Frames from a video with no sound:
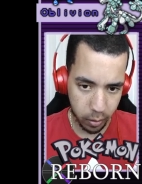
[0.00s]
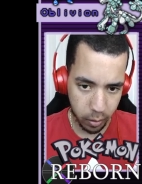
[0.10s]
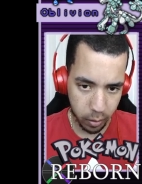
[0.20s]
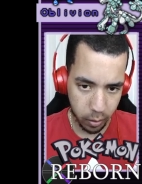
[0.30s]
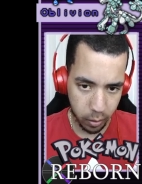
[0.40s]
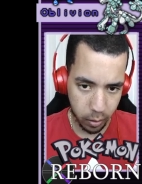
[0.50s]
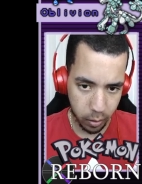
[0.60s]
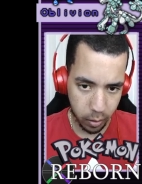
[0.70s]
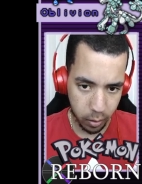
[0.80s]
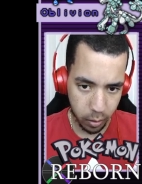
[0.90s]

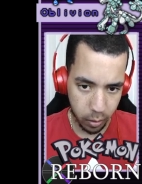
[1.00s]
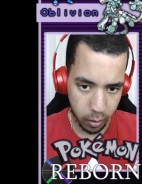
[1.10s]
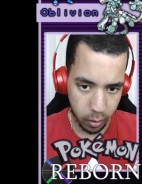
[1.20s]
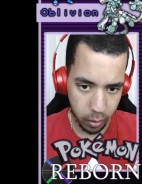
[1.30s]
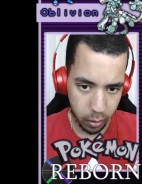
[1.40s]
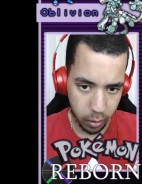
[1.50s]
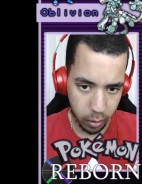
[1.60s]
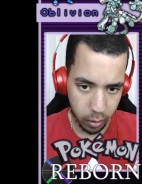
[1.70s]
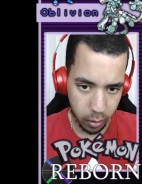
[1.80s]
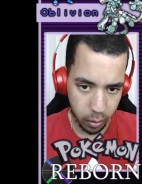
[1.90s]

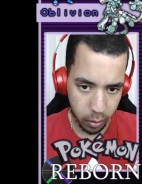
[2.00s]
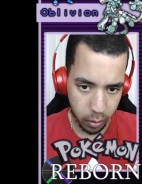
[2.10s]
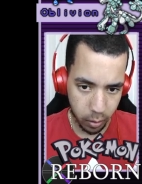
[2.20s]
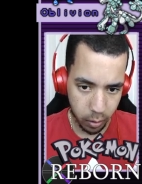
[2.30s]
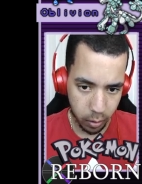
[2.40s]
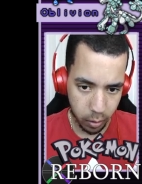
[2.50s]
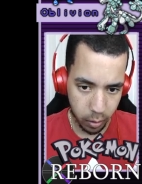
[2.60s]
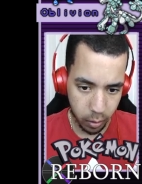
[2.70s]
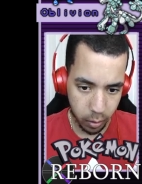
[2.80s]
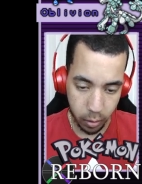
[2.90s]

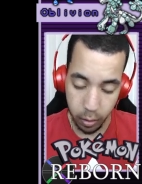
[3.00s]
(no one is talking)